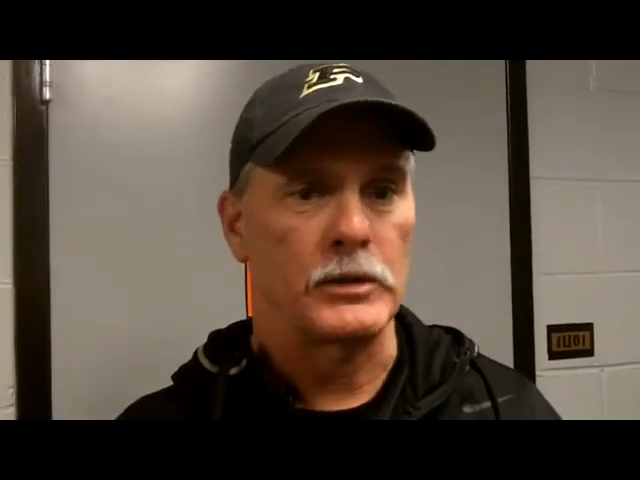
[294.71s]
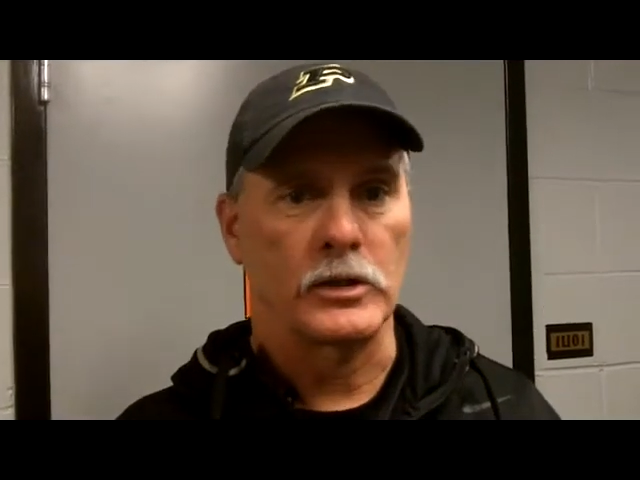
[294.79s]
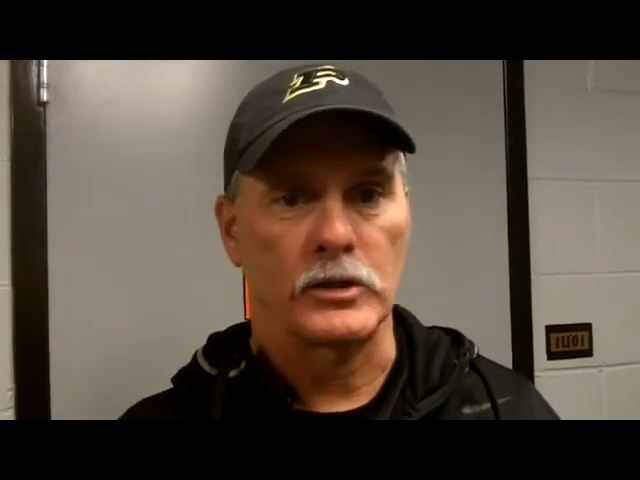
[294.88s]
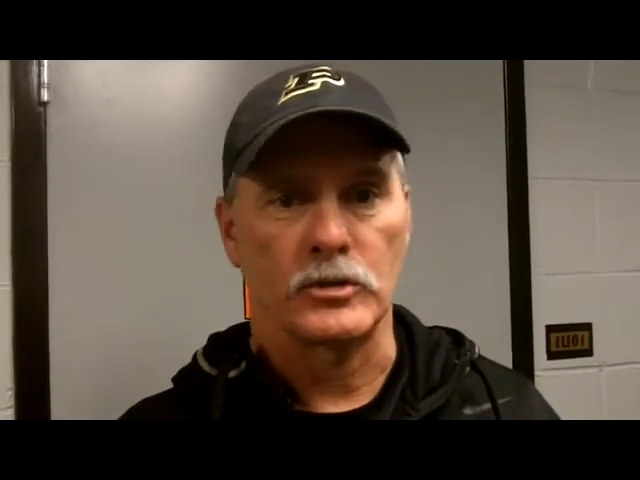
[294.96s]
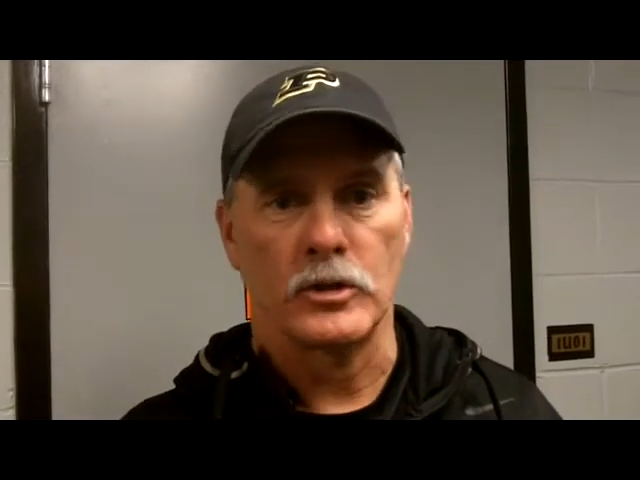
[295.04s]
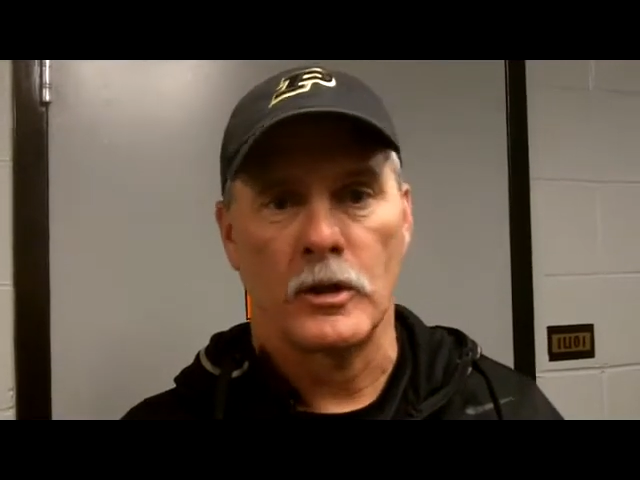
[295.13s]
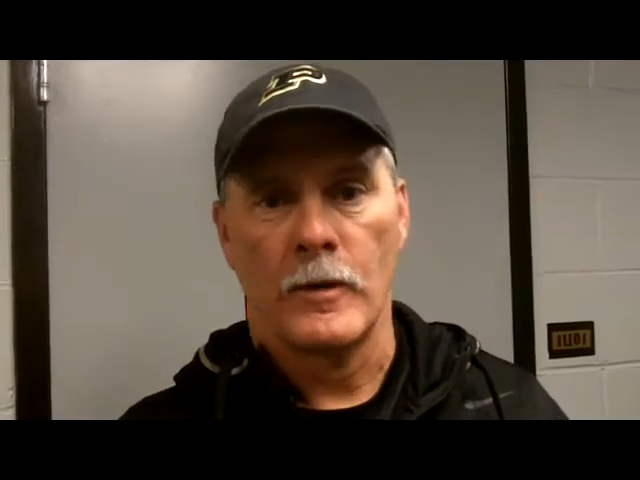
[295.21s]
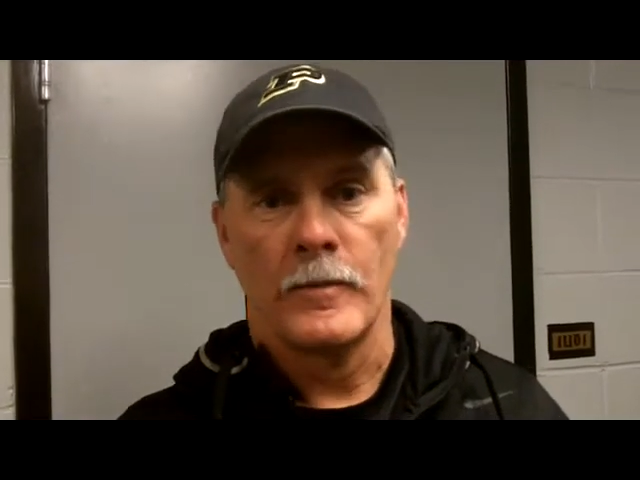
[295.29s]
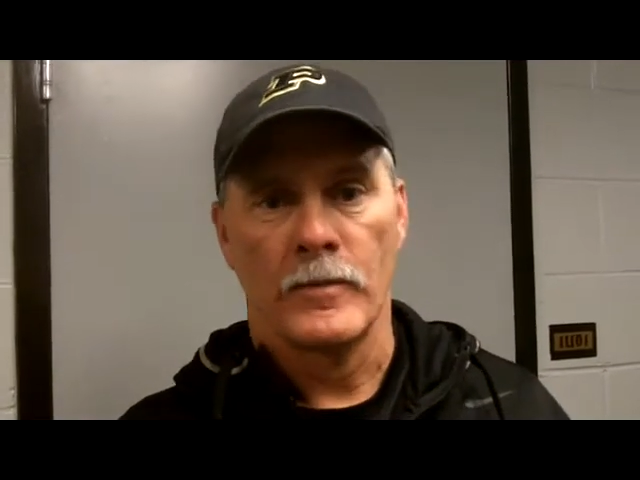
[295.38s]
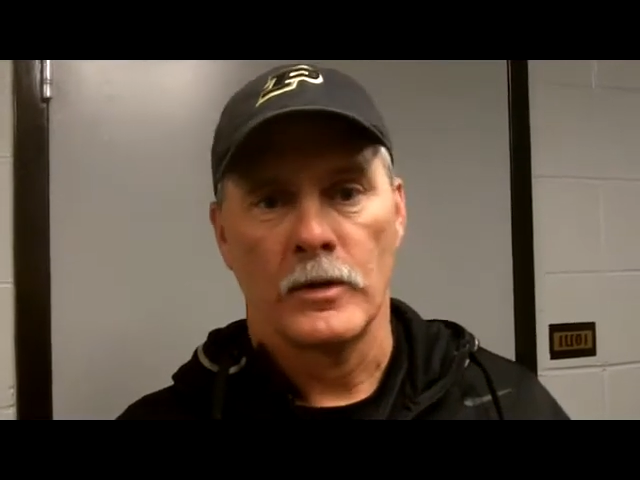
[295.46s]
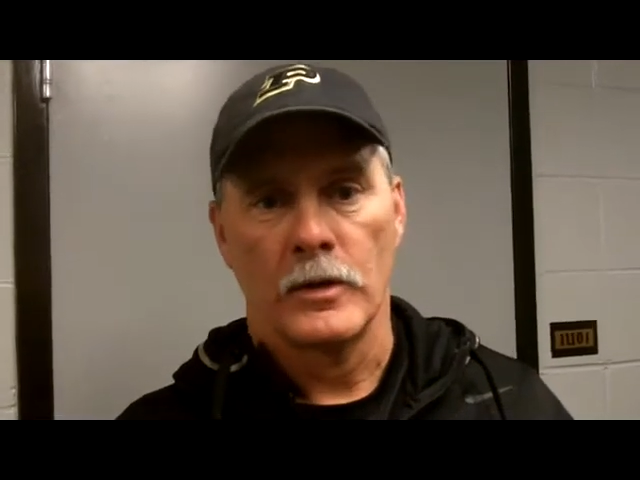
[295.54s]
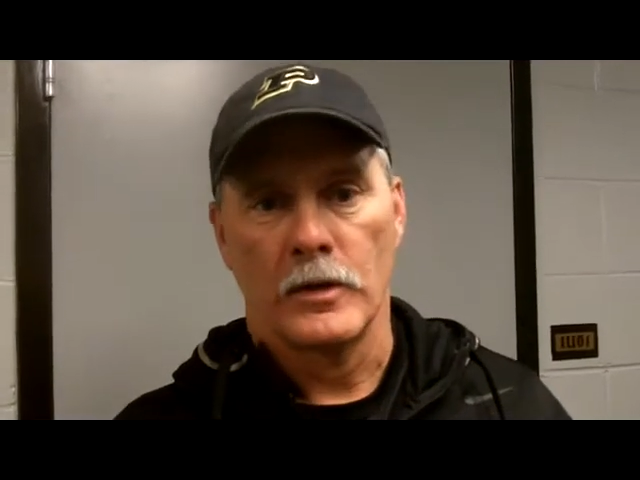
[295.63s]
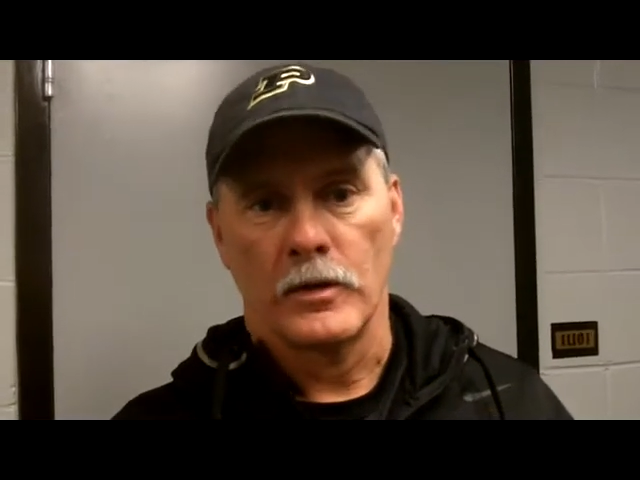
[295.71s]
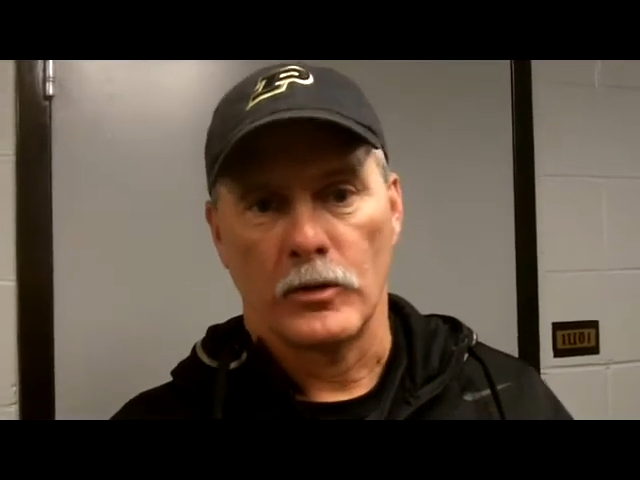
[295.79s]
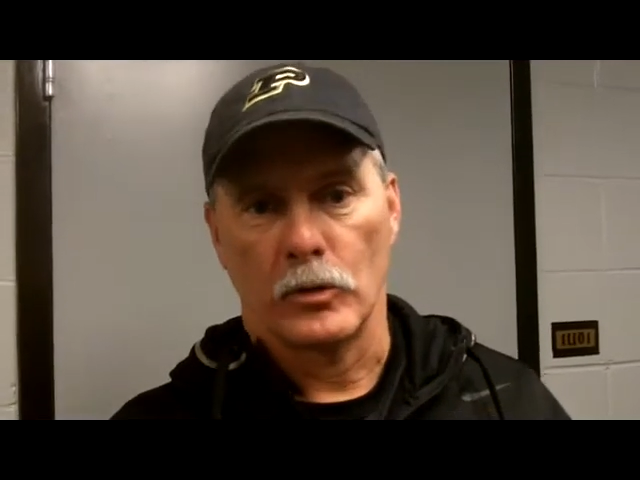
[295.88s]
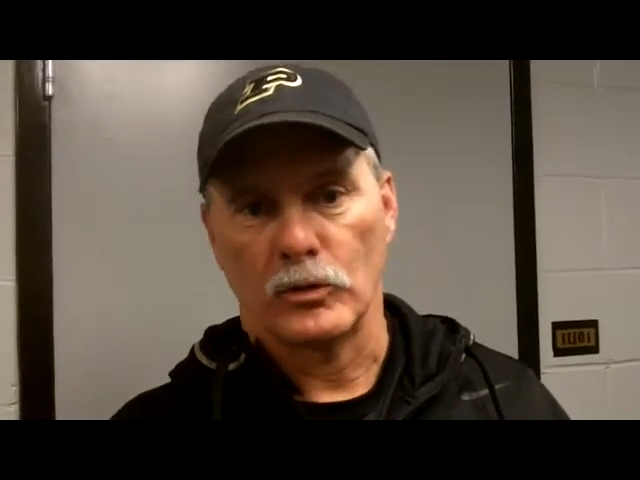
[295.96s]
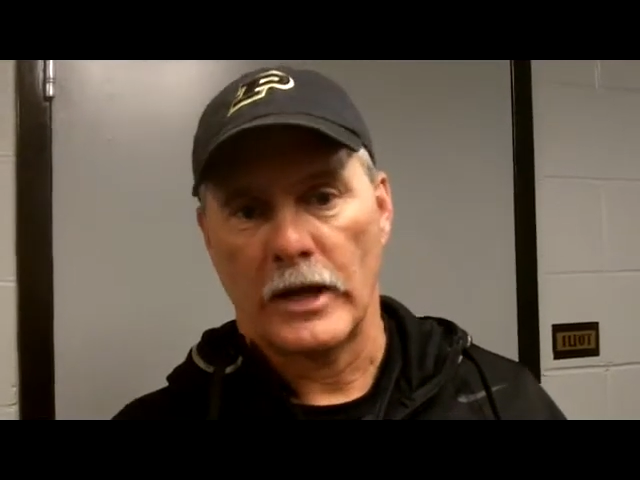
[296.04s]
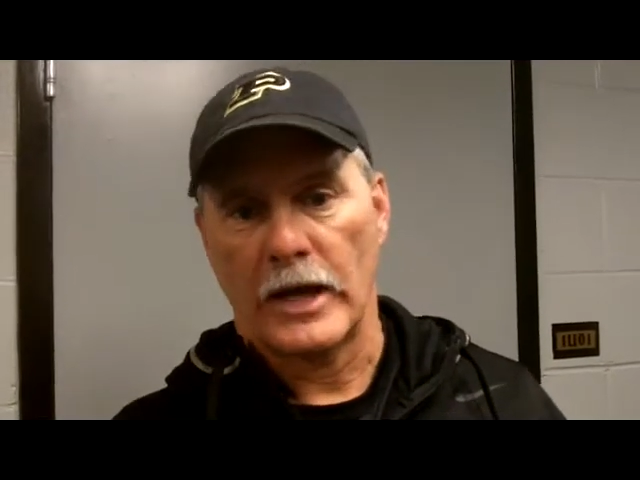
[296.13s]
because
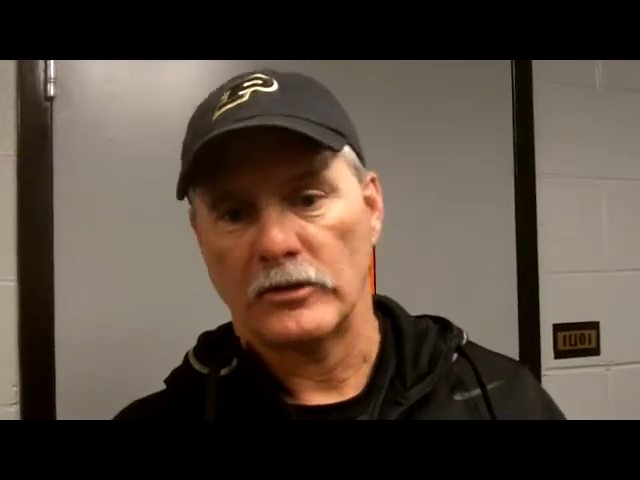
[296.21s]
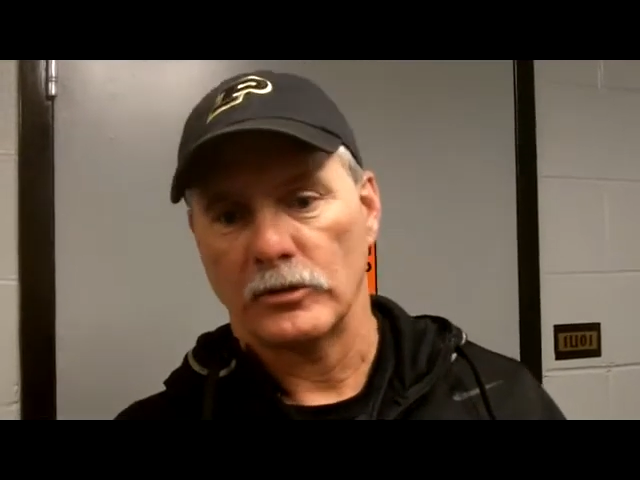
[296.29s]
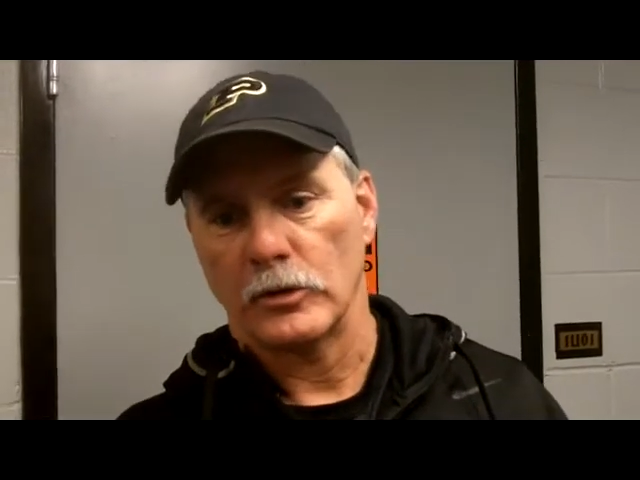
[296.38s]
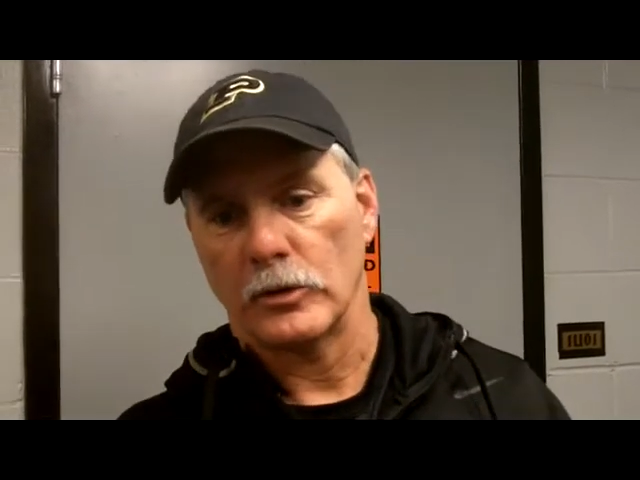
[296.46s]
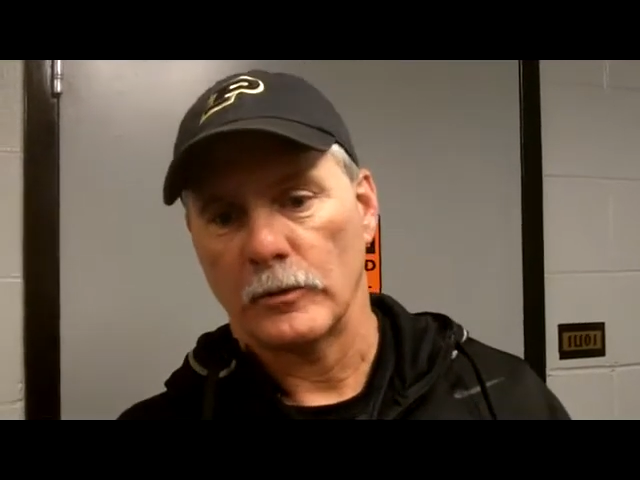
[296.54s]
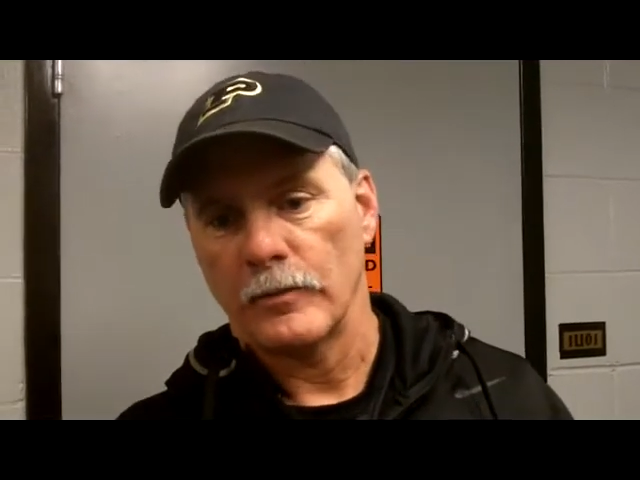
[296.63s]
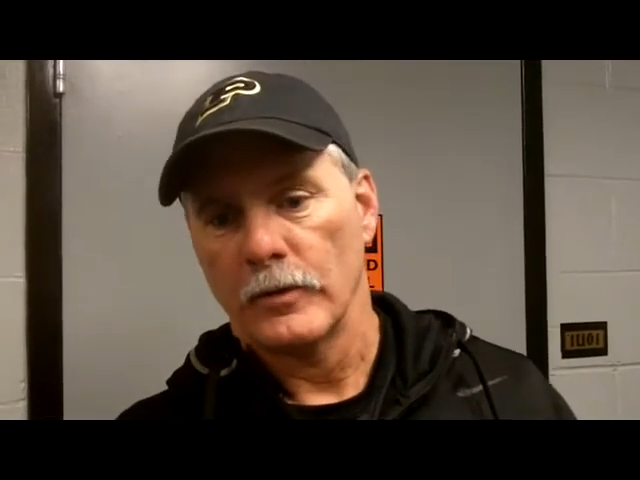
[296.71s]
those guys that are